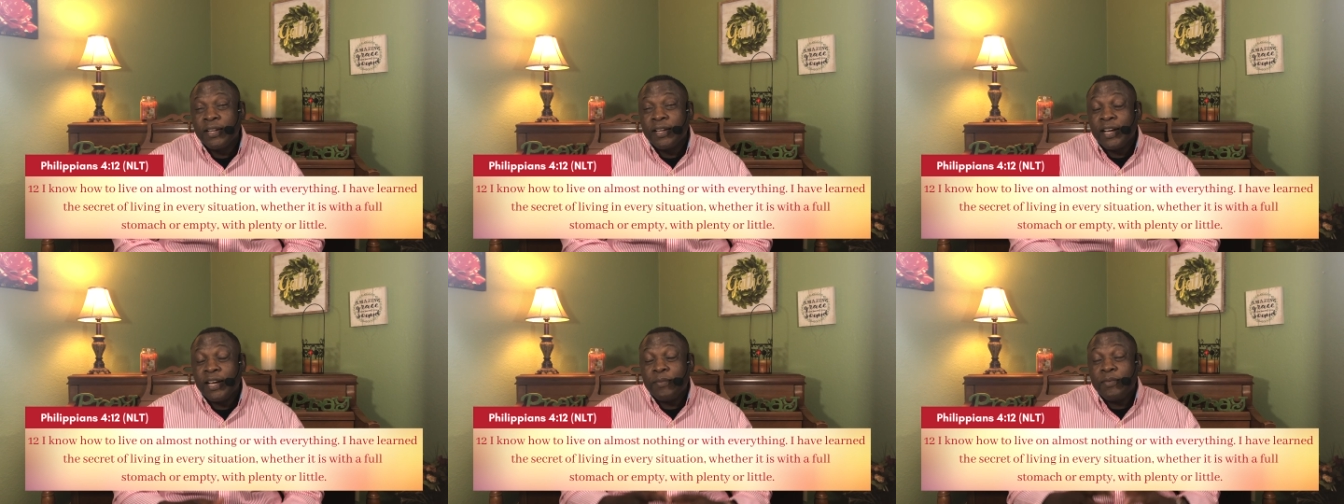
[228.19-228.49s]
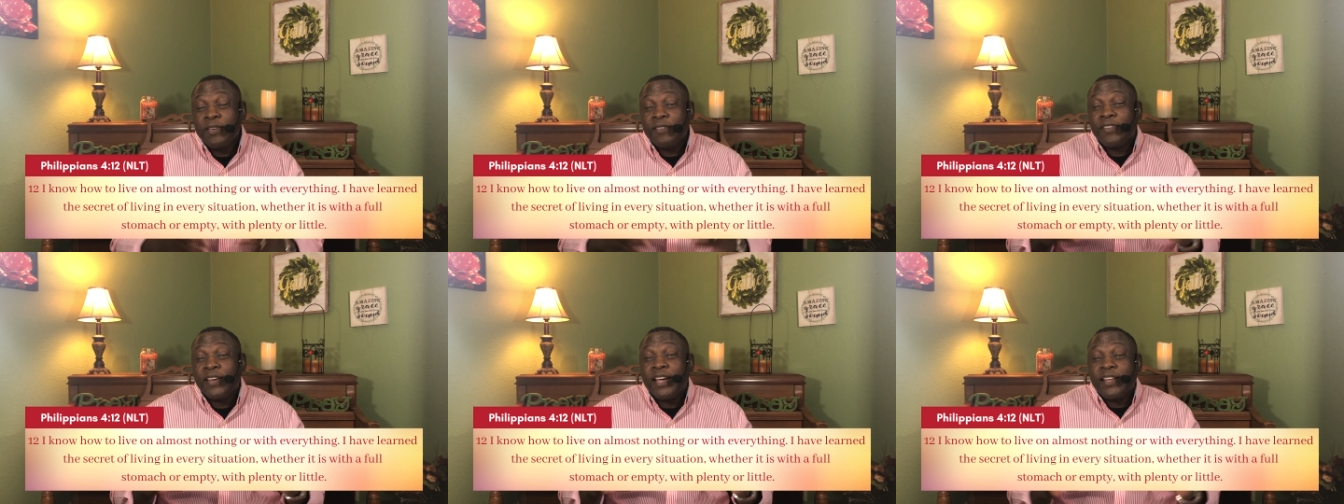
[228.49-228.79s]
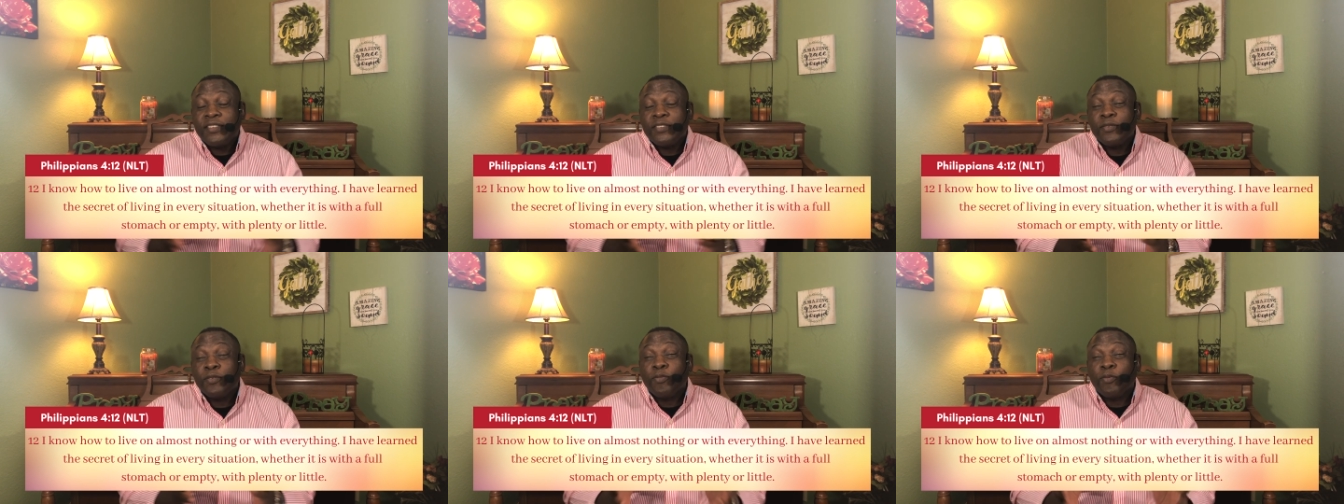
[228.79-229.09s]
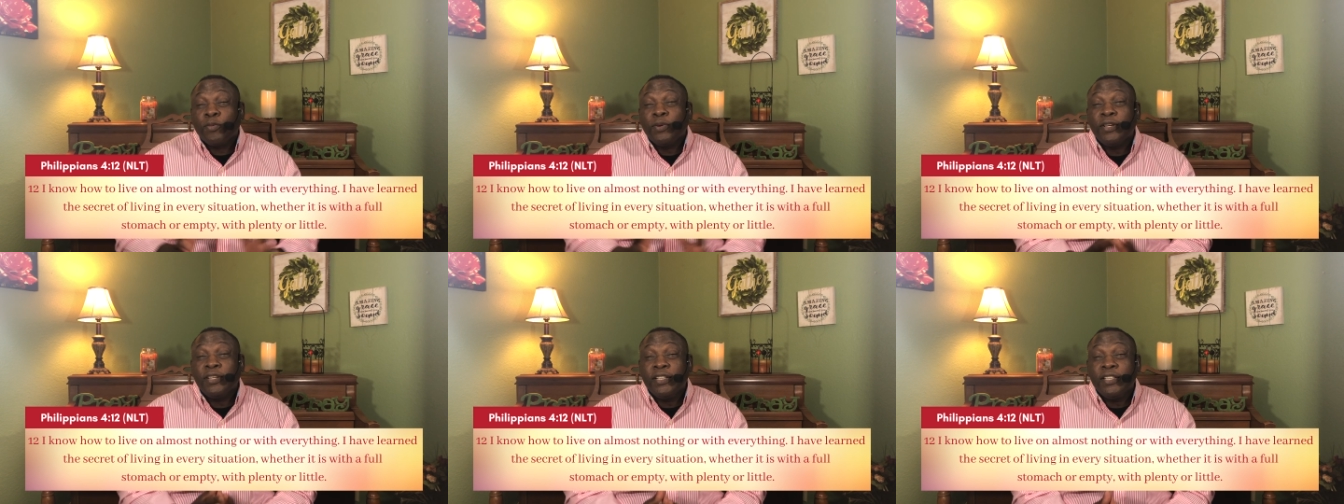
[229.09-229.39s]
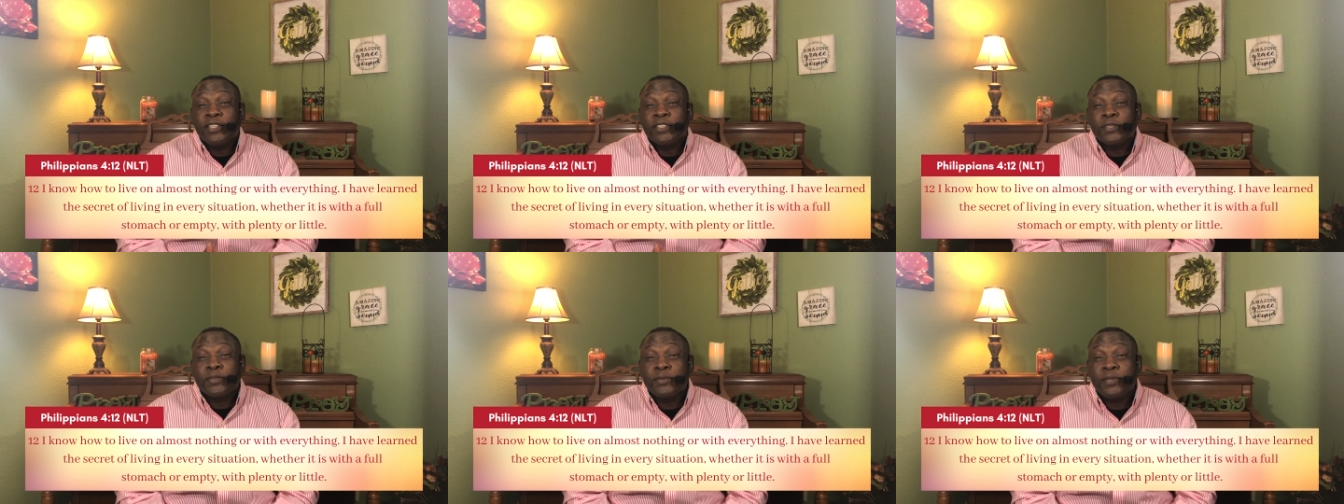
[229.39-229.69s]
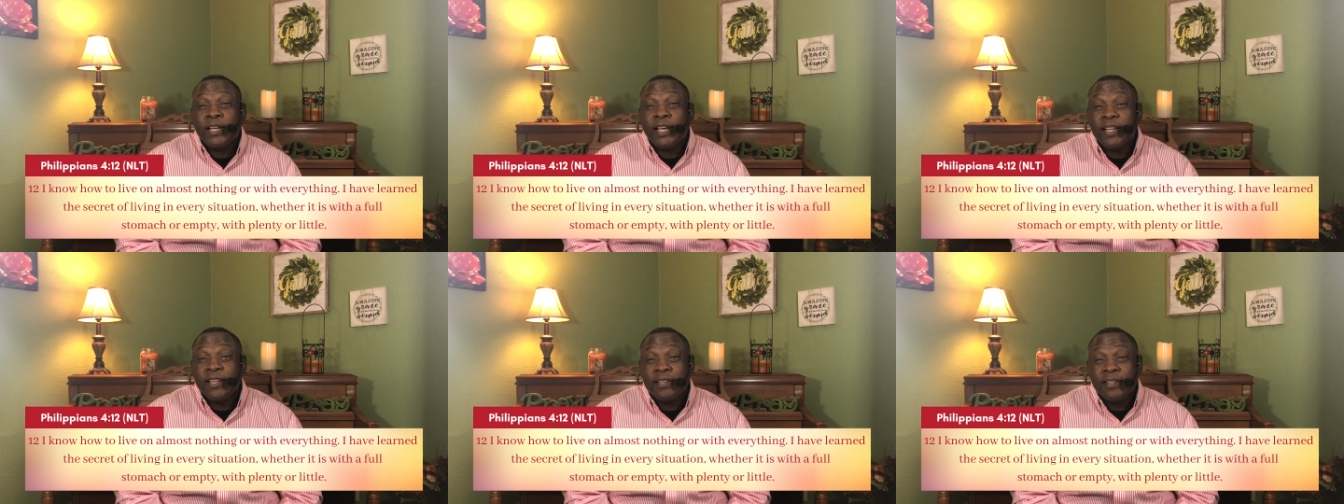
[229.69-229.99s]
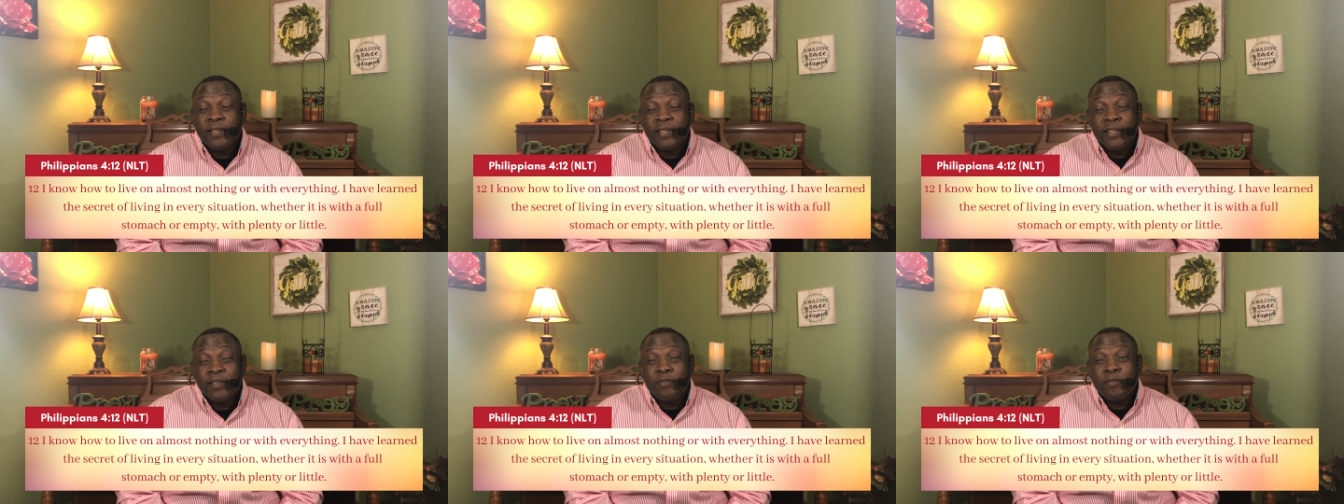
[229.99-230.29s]
I you have had to really create
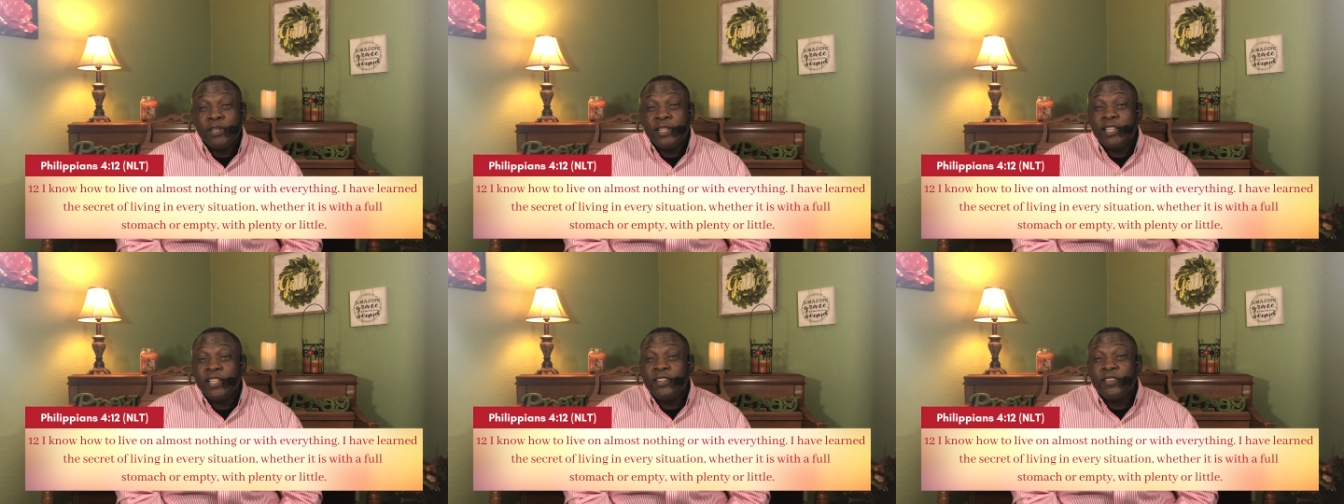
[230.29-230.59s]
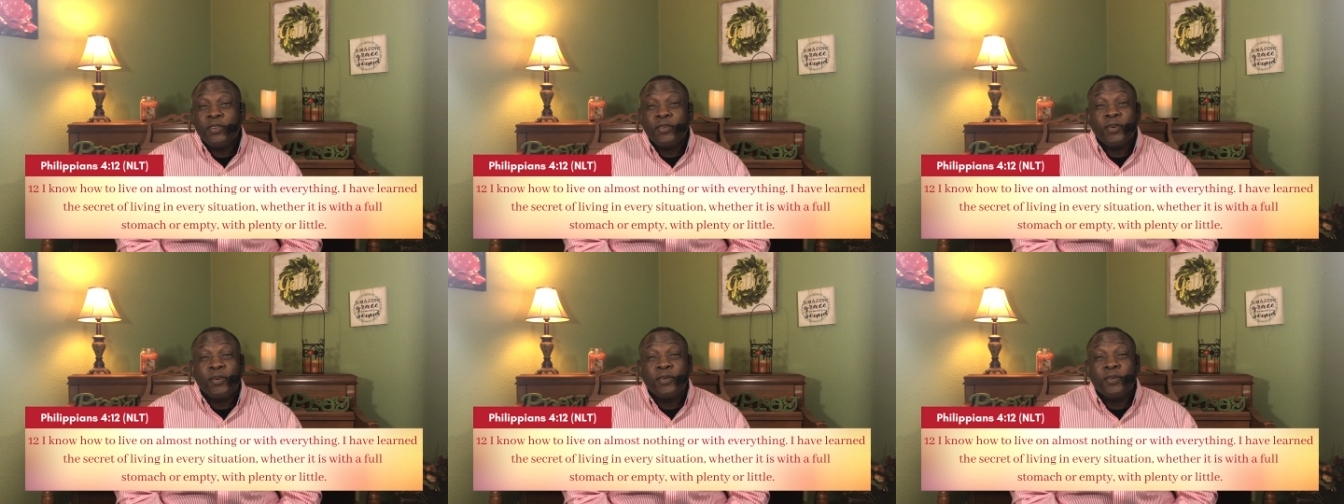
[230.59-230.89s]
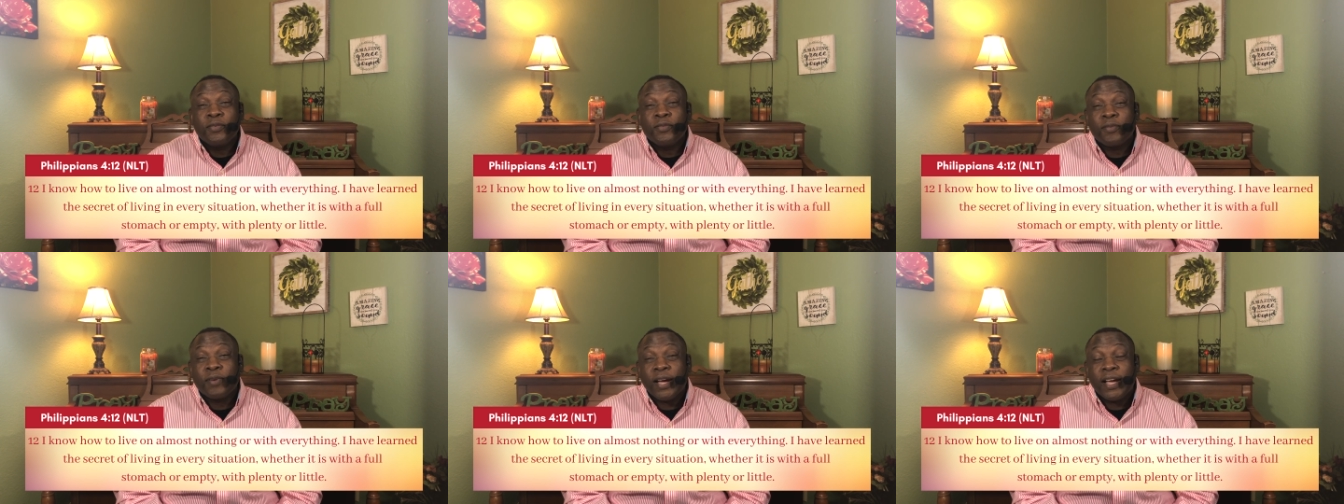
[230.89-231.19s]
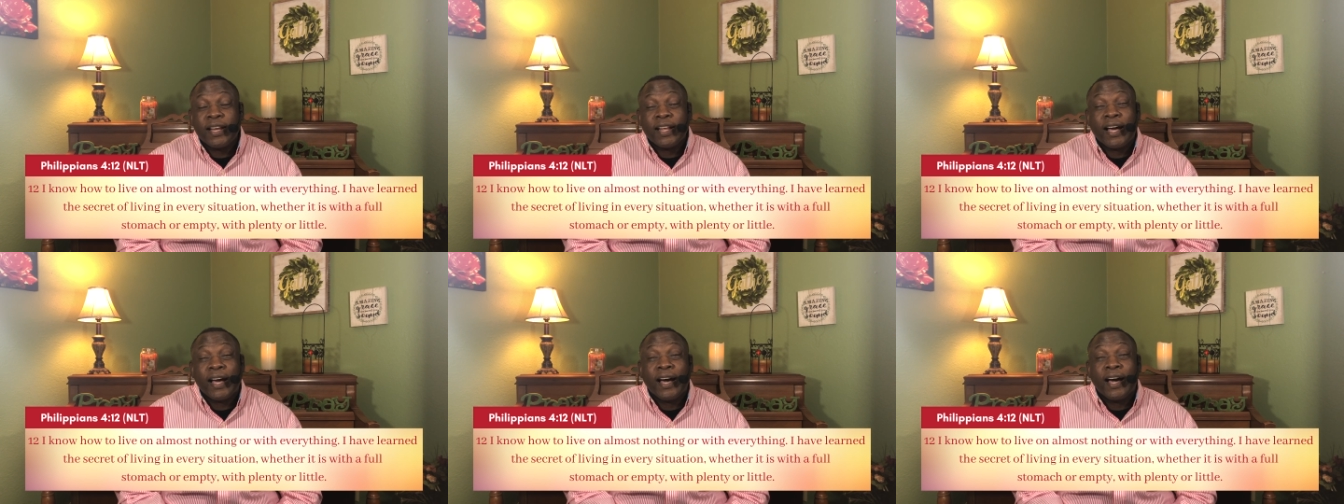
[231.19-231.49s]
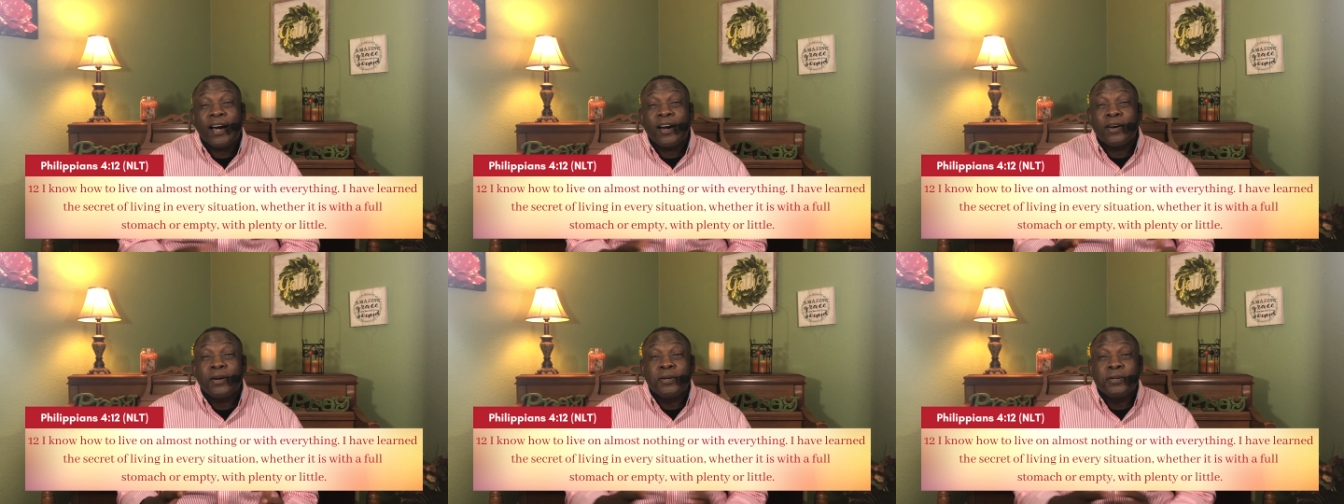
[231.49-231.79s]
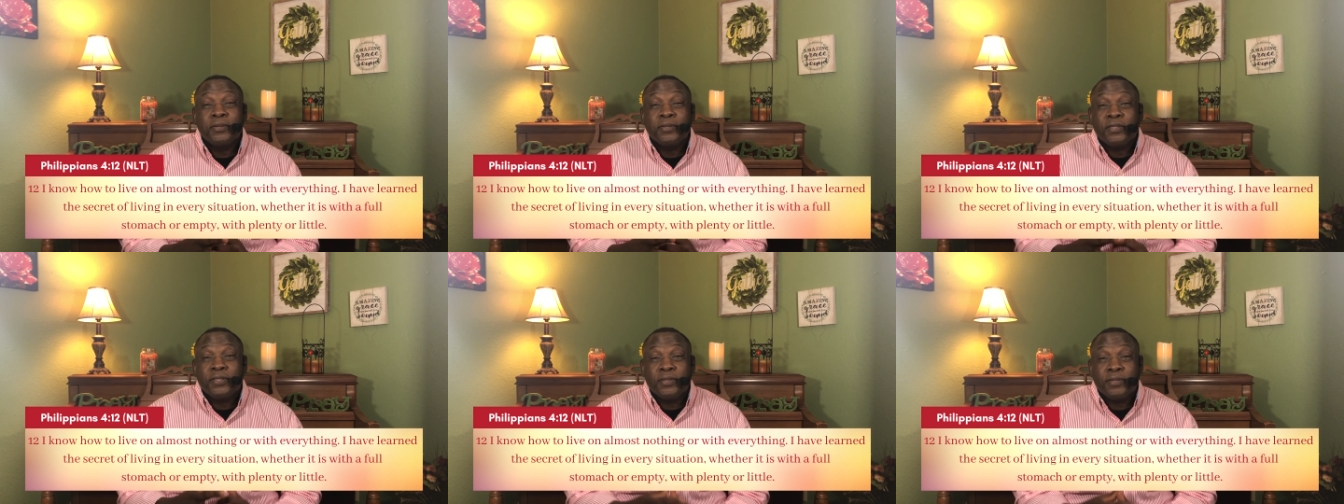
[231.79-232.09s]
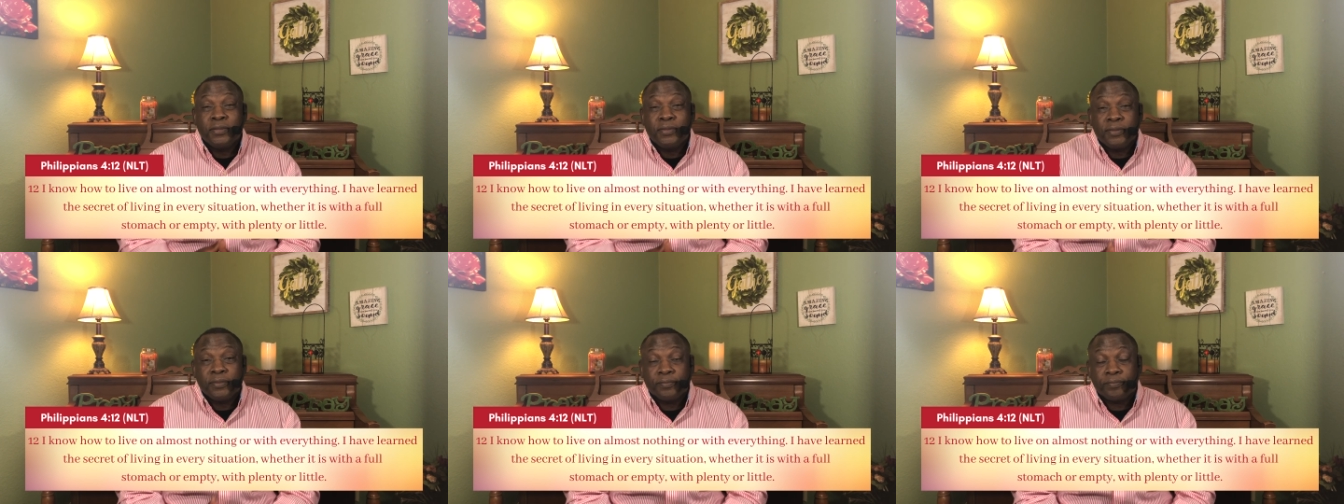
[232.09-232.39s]
within your own right how
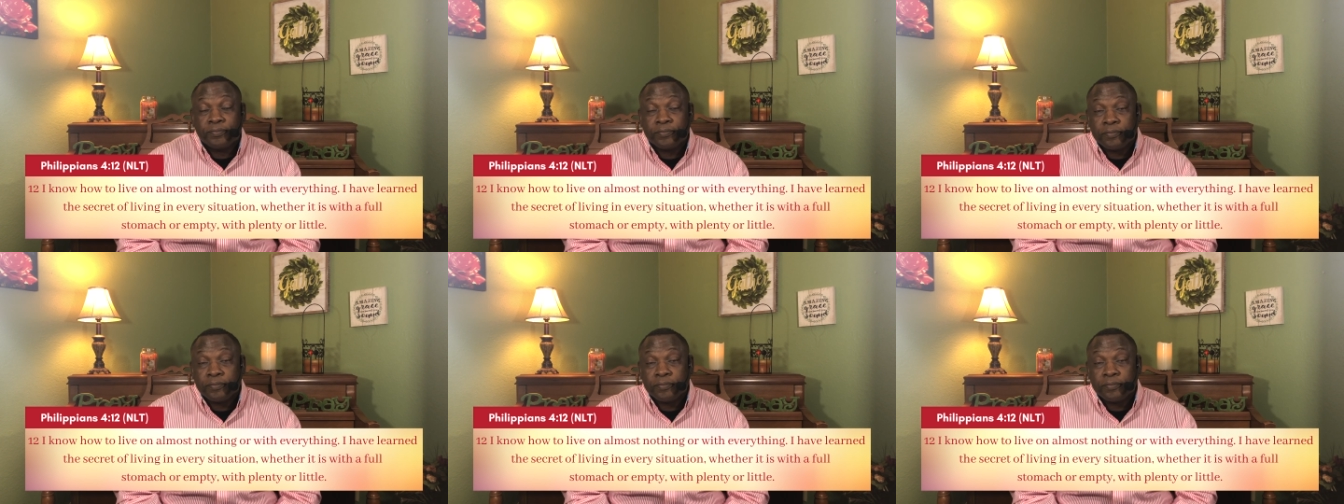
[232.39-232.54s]
to